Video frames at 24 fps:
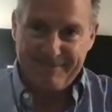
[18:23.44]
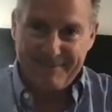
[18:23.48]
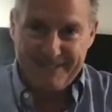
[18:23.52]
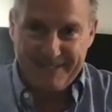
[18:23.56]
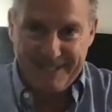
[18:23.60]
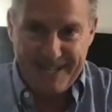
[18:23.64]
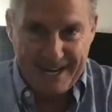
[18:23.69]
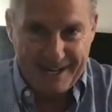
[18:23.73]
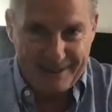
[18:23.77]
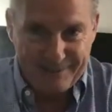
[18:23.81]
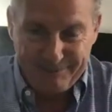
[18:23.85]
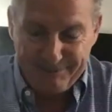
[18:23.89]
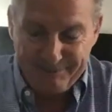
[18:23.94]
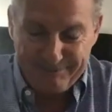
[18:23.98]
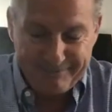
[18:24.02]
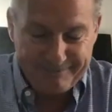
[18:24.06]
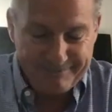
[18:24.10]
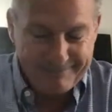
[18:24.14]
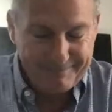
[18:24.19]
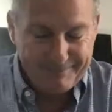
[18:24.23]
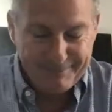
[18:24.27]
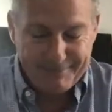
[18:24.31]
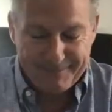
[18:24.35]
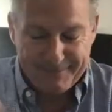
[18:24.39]
yeah,
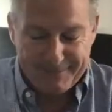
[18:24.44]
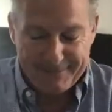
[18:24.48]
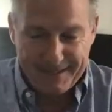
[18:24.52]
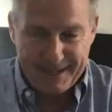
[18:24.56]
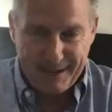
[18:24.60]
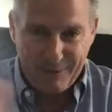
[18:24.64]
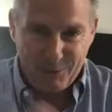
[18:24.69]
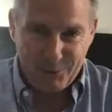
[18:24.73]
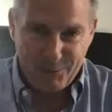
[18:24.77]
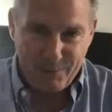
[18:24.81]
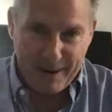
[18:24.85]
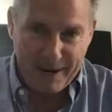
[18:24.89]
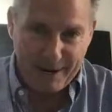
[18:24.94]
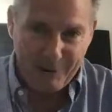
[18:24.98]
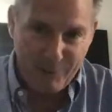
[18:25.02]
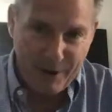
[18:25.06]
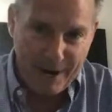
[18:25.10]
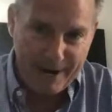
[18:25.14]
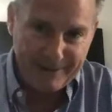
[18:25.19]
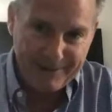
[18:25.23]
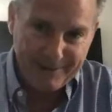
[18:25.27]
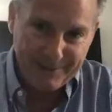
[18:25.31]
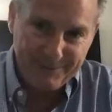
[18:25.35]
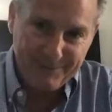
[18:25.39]
that was my
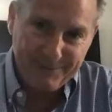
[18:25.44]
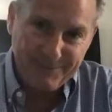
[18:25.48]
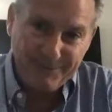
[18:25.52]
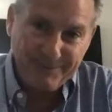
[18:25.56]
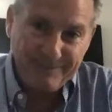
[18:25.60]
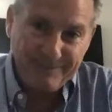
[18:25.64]
rant.